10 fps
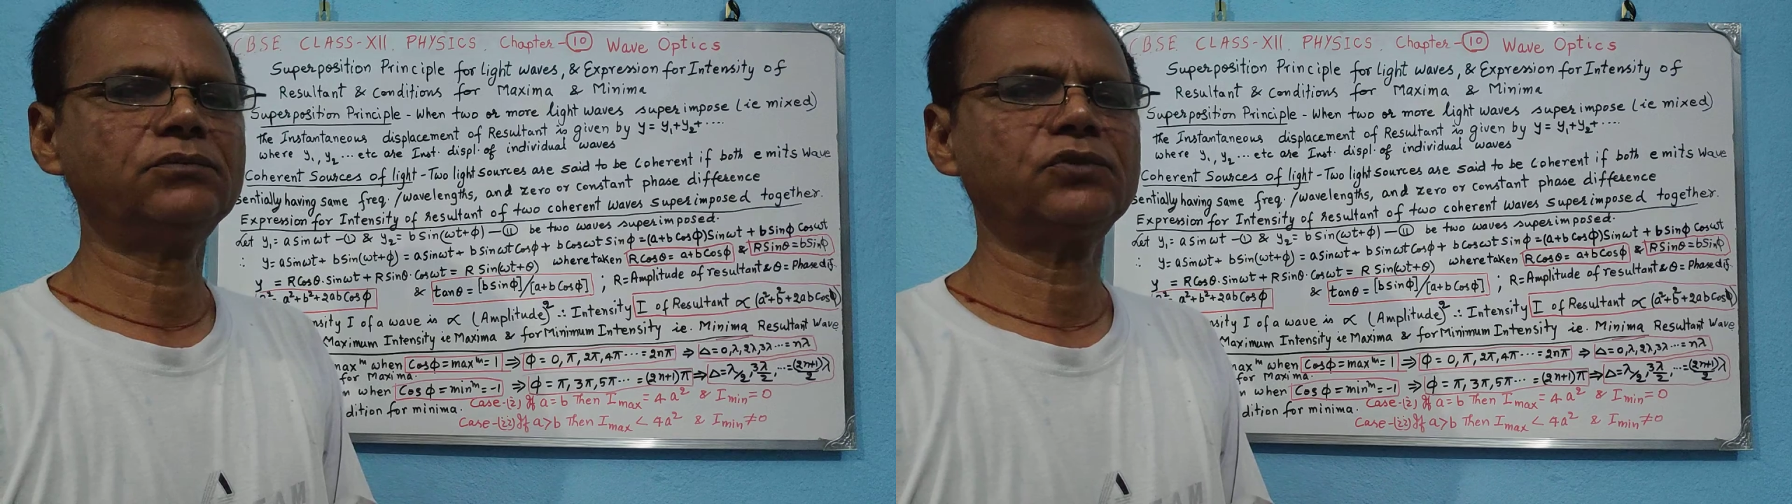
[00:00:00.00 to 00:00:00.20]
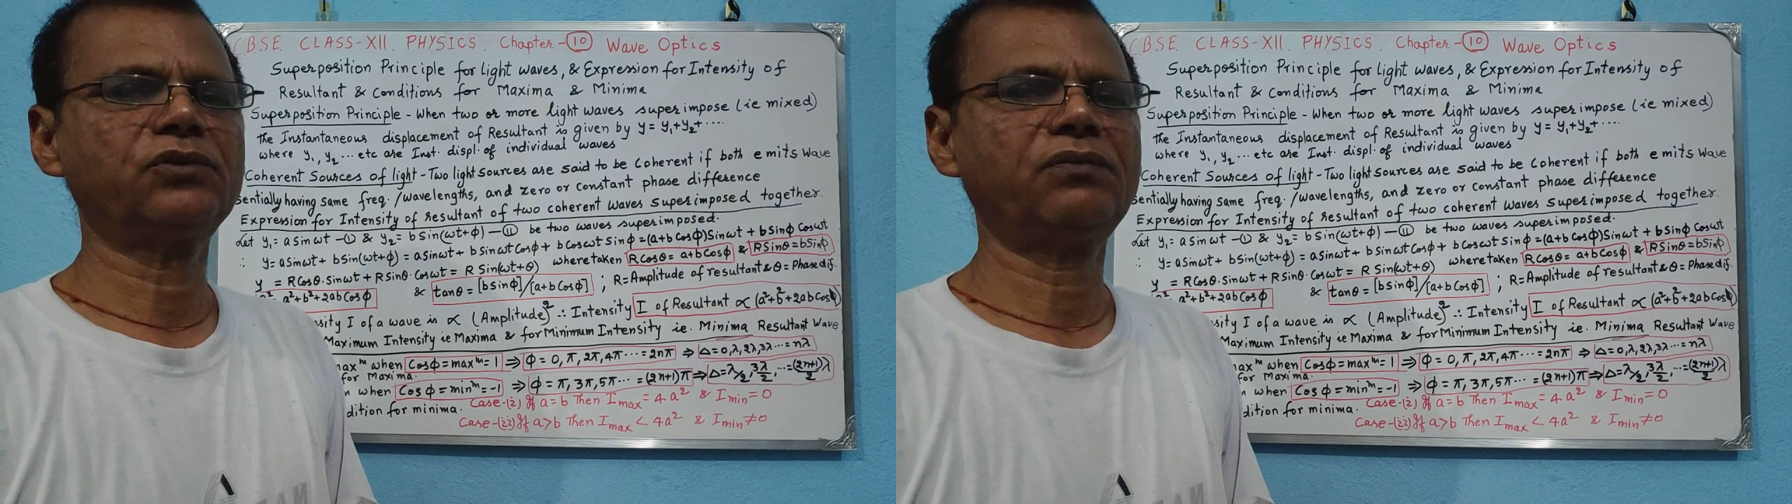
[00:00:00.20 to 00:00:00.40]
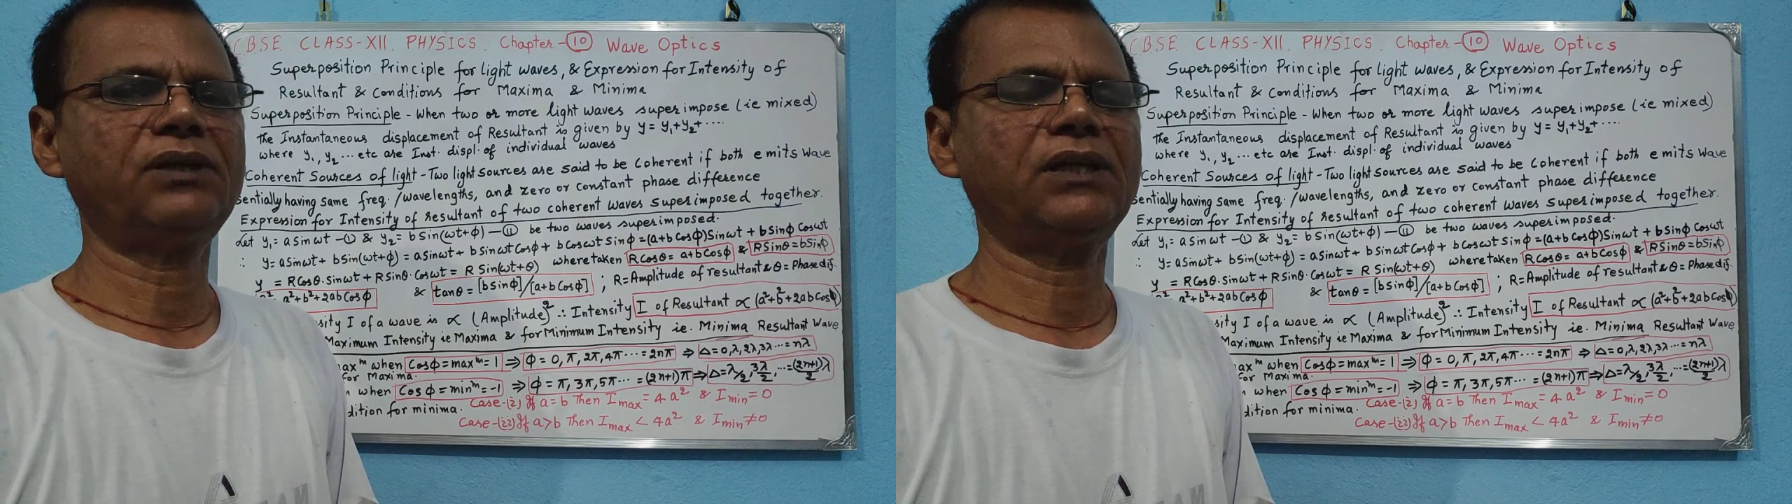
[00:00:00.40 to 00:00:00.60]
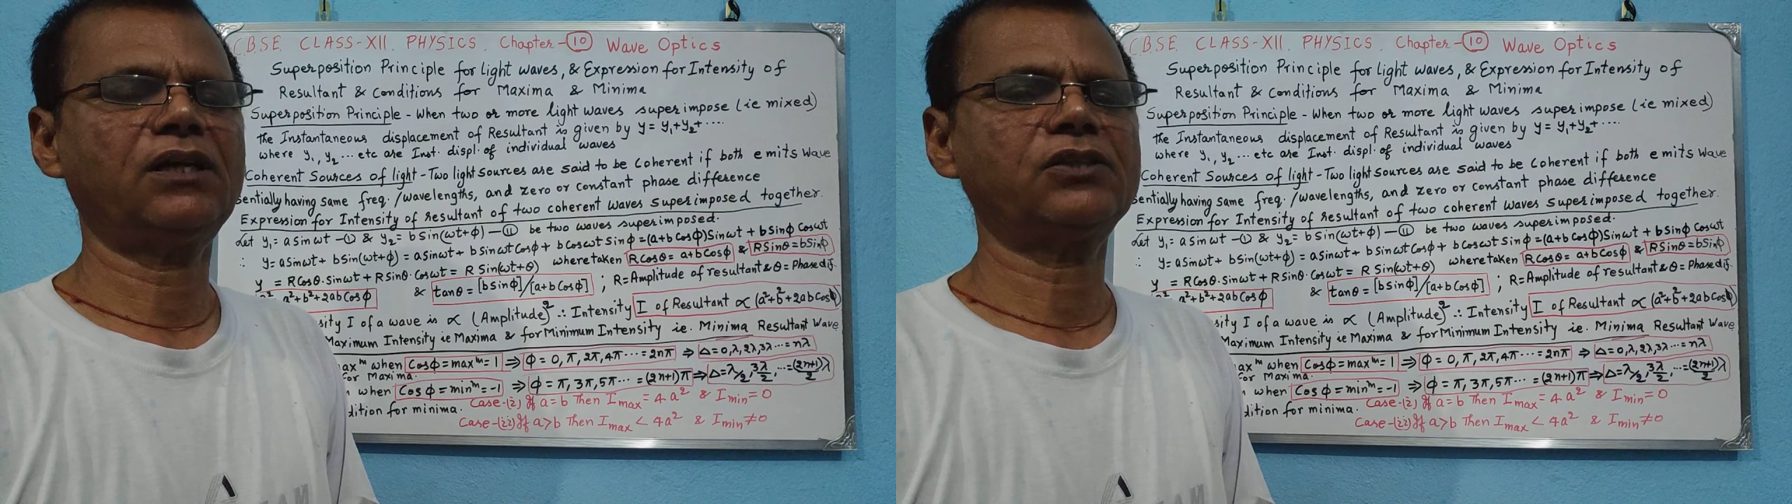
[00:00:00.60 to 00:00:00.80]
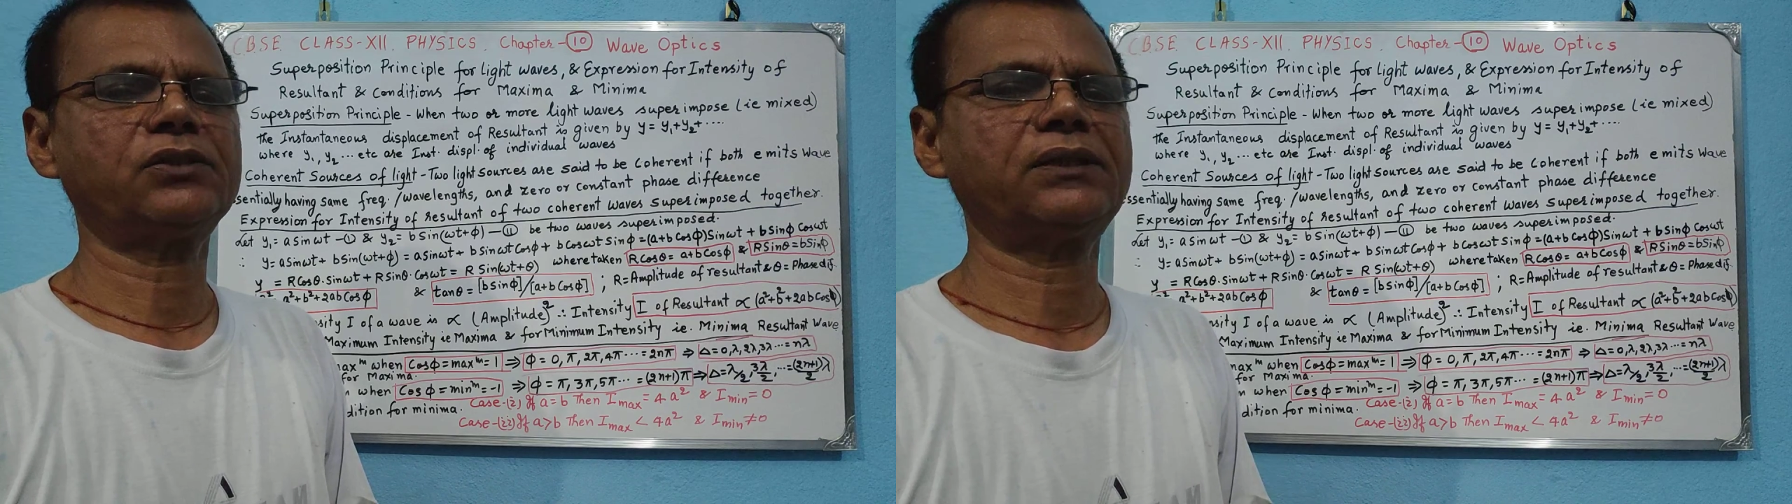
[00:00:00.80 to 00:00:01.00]
We will
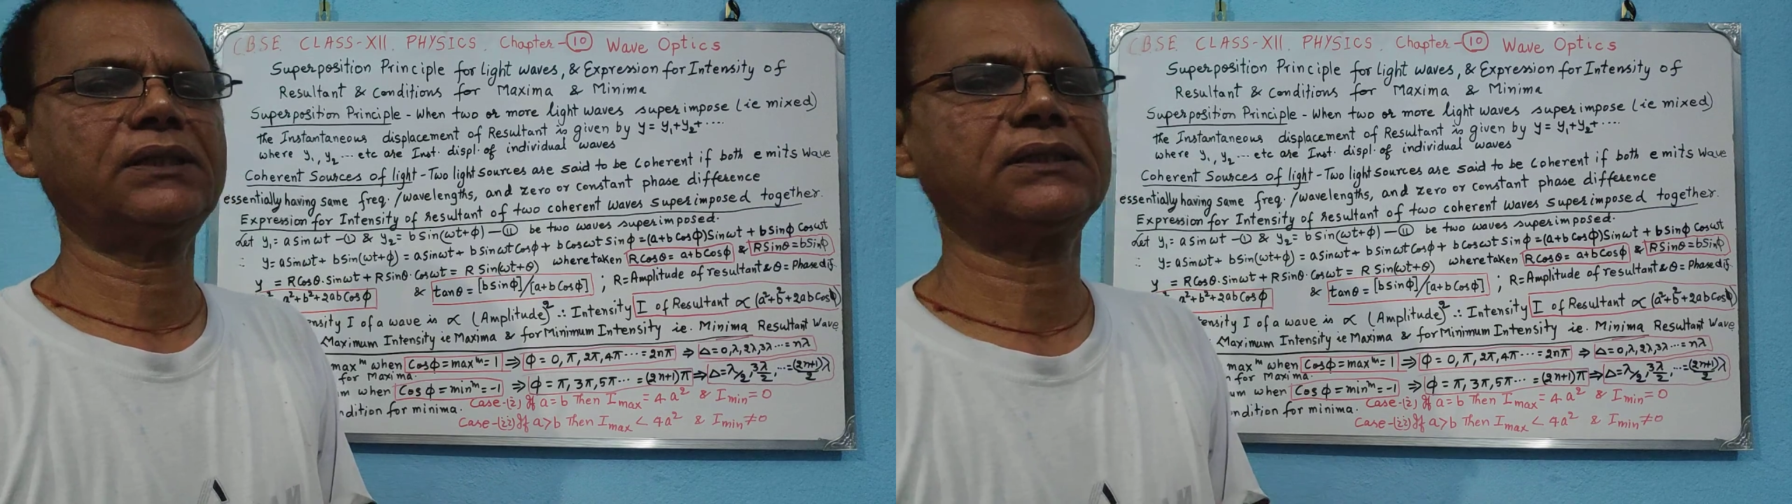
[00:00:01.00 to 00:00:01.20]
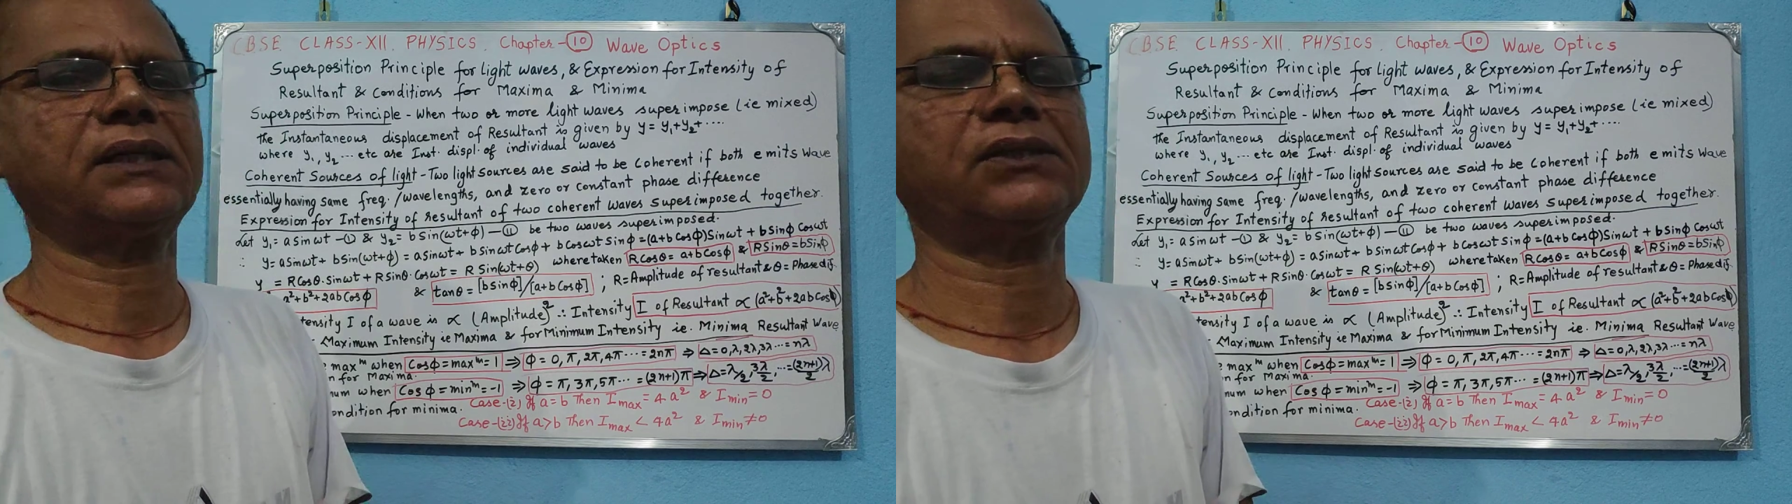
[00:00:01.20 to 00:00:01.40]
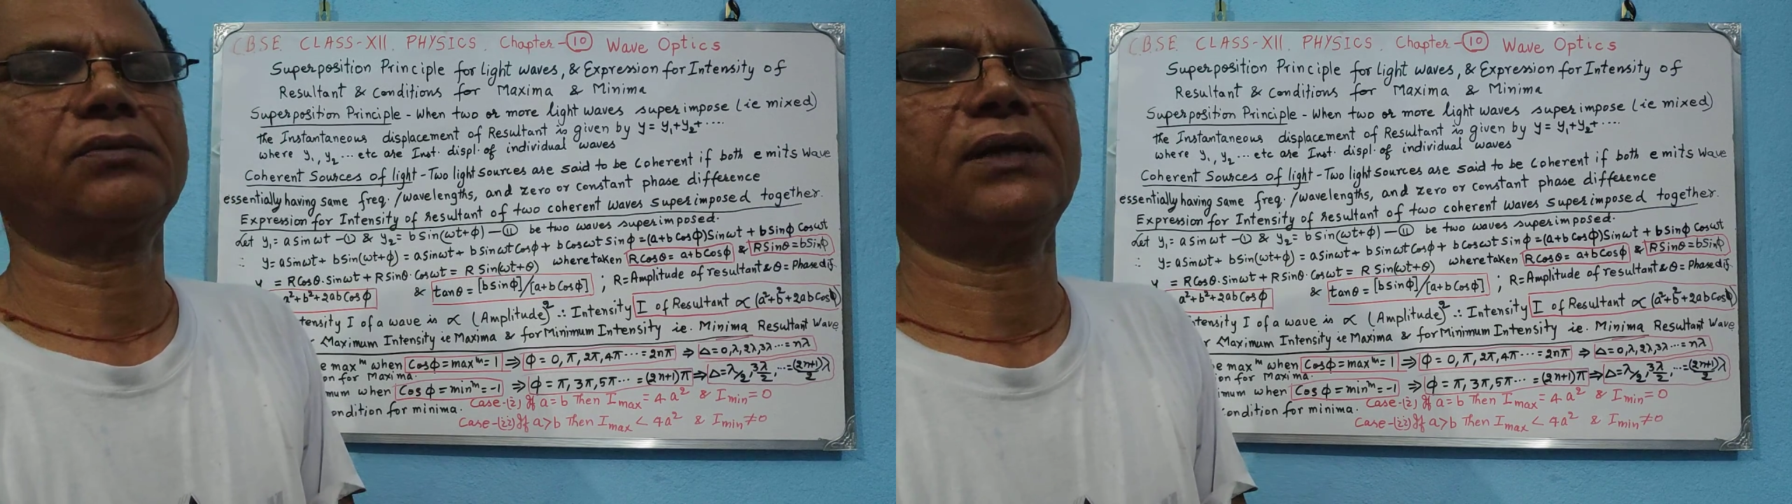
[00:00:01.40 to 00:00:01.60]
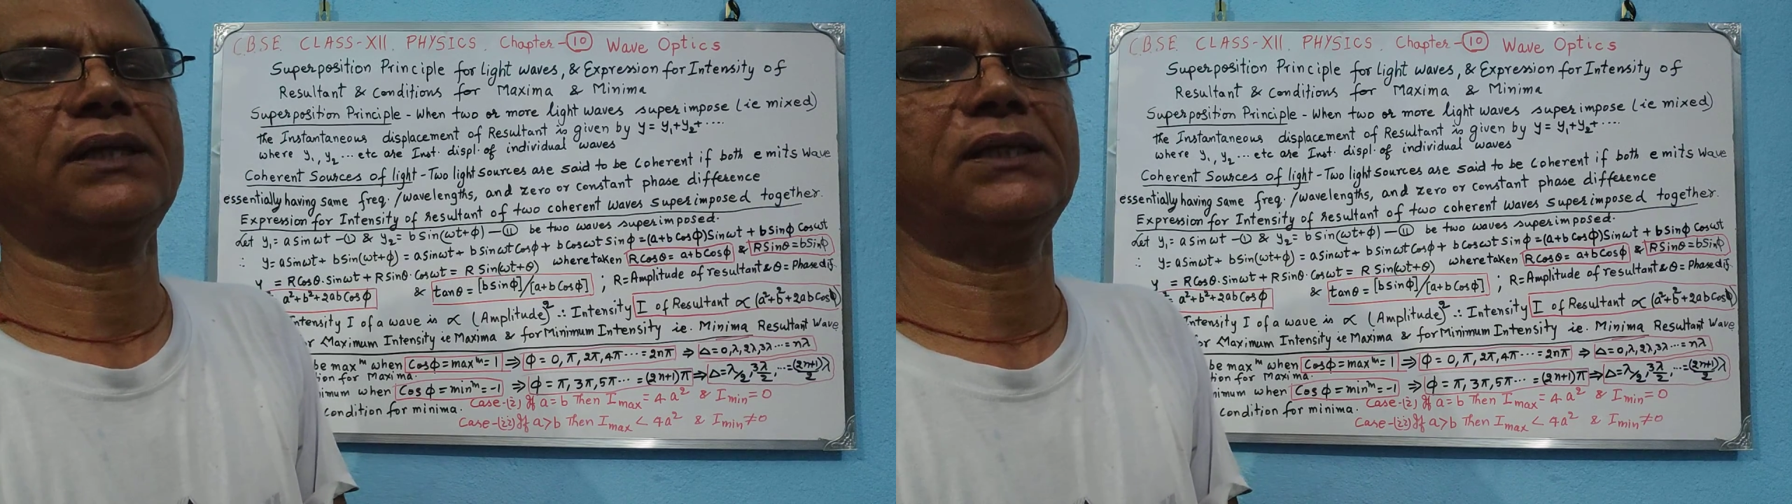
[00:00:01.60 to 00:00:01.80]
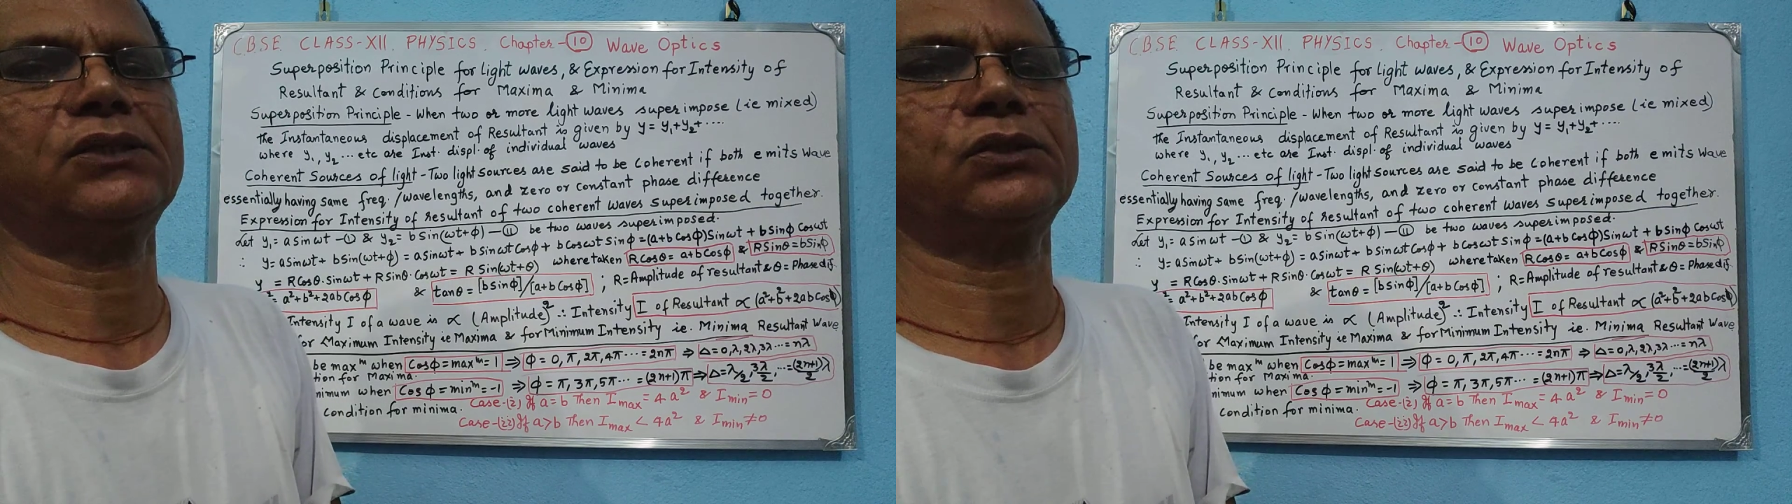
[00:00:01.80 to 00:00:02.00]
also discuss what is